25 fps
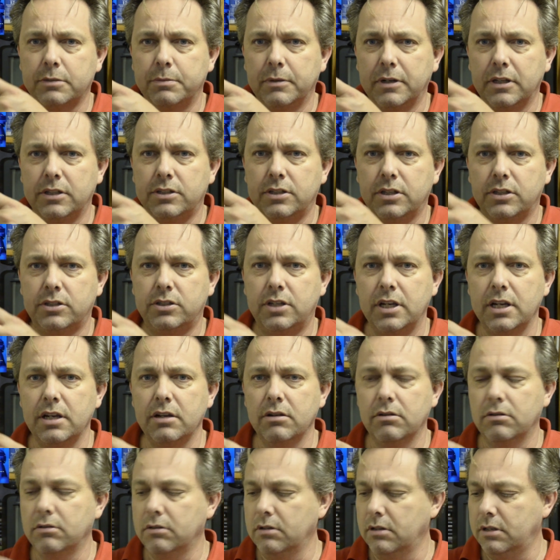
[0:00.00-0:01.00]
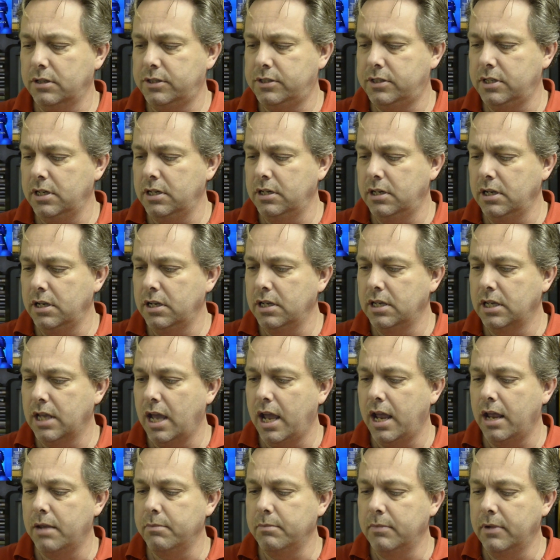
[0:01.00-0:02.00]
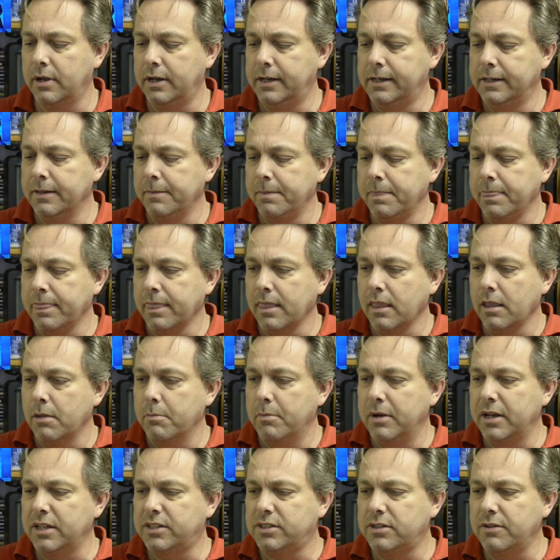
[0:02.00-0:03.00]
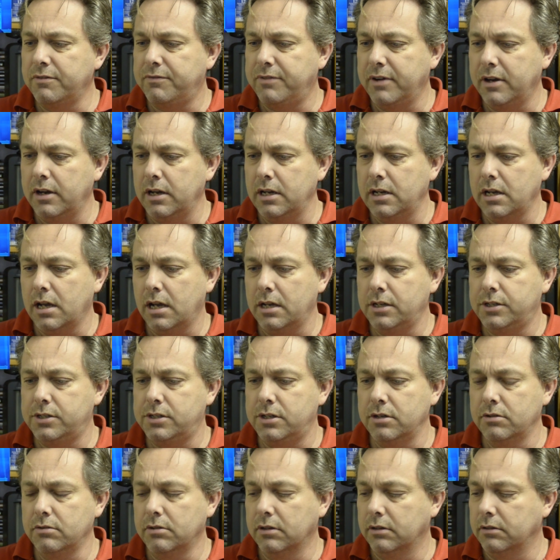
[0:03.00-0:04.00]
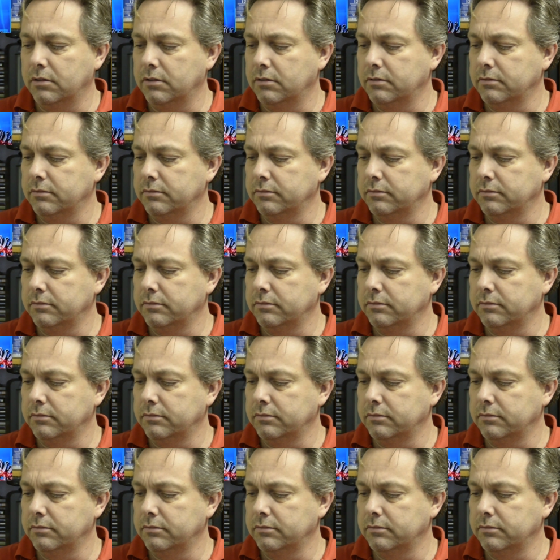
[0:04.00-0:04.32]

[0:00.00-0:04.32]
but it's a single CD game. But it's a very nice shooter.